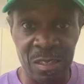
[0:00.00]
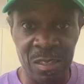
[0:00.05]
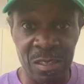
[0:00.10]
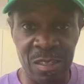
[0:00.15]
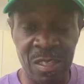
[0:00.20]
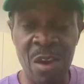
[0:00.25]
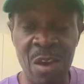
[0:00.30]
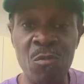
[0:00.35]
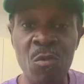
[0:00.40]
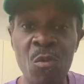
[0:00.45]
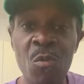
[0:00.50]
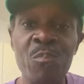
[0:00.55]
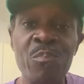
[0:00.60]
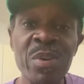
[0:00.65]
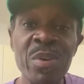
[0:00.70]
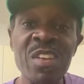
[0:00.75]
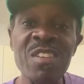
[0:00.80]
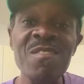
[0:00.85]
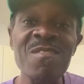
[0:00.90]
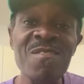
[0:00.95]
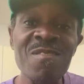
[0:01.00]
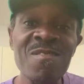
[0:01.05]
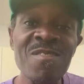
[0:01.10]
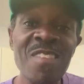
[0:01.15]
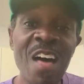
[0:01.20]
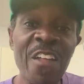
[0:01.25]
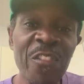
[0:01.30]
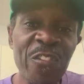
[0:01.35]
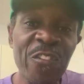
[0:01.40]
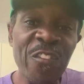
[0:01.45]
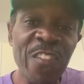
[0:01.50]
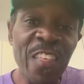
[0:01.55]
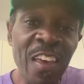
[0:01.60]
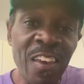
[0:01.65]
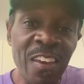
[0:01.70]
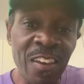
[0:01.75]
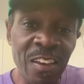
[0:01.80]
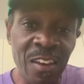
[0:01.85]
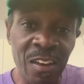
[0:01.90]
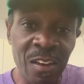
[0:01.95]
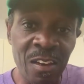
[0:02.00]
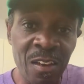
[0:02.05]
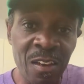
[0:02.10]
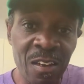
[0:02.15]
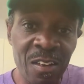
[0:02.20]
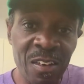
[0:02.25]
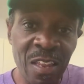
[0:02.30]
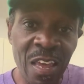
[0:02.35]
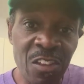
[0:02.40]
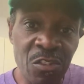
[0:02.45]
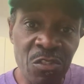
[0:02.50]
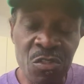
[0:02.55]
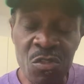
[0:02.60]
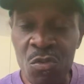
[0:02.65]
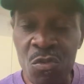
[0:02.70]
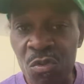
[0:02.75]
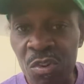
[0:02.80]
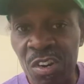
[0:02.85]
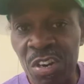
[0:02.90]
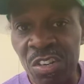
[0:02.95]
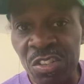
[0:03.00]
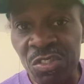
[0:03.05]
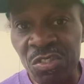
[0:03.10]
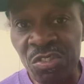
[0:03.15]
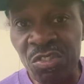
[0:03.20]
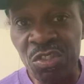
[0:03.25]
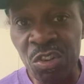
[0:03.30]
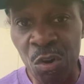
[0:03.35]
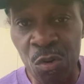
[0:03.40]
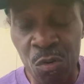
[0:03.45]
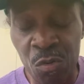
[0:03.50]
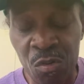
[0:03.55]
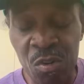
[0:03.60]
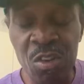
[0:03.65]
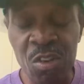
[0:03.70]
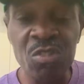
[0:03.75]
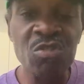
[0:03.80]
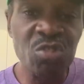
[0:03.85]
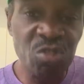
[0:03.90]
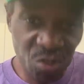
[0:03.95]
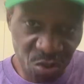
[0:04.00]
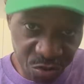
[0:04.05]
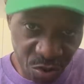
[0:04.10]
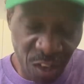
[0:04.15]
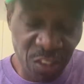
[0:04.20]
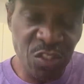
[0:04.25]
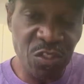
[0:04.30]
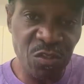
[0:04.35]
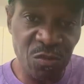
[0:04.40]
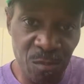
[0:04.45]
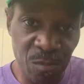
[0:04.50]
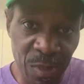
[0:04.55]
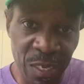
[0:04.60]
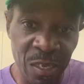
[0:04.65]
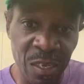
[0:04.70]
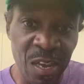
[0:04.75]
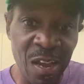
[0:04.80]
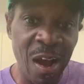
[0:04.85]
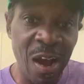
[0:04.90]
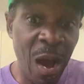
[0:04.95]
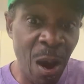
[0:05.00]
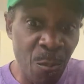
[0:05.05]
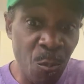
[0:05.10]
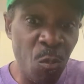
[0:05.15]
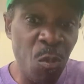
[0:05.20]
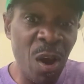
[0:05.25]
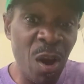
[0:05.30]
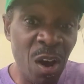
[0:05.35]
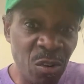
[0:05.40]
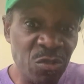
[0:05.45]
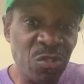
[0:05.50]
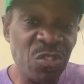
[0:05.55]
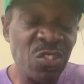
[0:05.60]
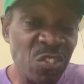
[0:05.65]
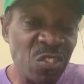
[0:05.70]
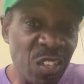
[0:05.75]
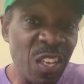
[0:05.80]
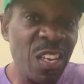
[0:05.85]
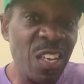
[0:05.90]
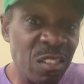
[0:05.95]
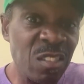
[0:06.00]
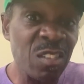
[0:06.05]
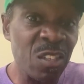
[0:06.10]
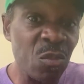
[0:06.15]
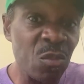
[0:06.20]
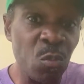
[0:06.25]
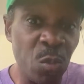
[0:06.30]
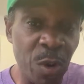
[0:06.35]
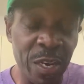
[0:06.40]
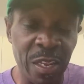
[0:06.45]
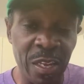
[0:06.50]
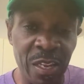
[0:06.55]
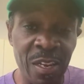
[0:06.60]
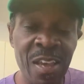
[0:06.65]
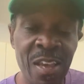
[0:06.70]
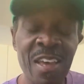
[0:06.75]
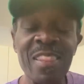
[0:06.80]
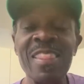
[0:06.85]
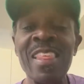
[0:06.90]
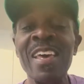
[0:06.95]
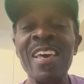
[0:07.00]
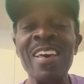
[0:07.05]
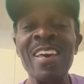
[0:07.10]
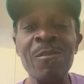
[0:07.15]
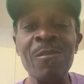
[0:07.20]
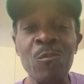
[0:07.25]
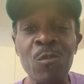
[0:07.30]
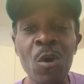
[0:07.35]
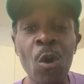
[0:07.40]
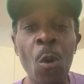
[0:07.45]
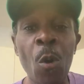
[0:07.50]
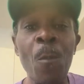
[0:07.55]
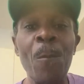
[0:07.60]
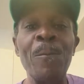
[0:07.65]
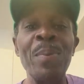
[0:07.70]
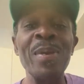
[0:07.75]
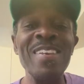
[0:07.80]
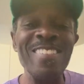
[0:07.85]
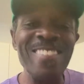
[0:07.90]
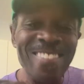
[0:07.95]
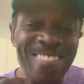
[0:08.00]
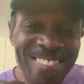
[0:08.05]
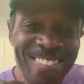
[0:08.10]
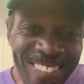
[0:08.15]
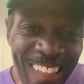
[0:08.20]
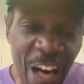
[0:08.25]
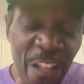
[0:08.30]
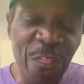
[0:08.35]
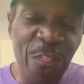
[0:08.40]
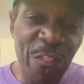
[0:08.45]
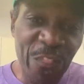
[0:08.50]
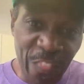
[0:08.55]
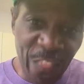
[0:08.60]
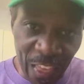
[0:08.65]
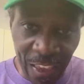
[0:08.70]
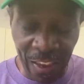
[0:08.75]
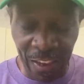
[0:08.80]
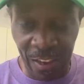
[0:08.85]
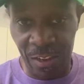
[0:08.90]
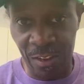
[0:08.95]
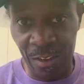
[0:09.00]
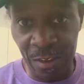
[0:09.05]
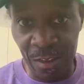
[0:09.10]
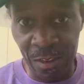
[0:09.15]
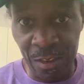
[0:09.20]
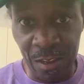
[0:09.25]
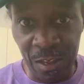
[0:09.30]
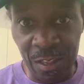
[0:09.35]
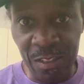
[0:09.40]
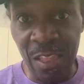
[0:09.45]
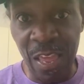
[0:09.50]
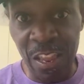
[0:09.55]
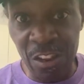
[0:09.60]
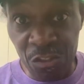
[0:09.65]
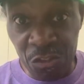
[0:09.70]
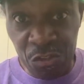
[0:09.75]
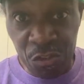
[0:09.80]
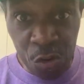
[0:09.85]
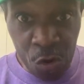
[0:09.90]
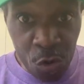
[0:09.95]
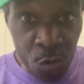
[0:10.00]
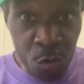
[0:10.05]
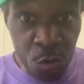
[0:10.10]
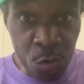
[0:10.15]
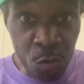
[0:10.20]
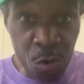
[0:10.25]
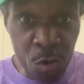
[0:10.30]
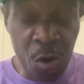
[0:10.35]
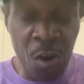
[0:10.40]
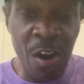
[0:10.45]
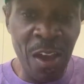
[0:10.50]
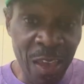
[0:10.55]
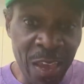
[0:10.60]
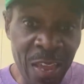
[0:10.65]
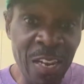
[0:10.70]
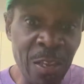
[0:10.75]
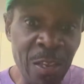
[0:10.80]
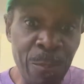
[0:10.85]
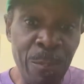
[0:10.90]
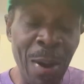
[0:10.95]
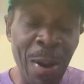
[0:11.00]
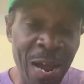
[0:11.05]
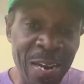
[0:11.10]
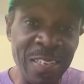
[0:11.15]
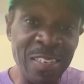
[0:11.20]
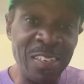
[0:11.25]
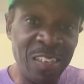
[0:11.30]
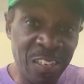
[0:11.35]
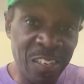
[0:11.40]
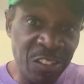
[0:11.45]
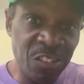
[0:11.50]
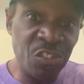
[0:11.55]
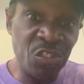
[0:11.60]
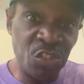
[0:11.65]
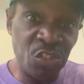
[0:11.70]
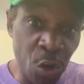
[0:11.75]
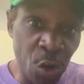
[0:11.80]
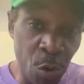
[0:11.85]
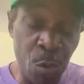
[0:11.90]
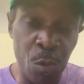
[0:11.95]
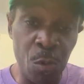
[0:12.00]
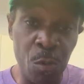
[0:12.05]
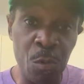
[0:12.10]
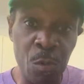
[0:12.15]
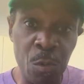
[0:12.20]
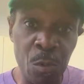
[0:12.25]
There will be nothing that you could do. Trust me, I'm well seasoned with it. There will be nothing that you or anybody can do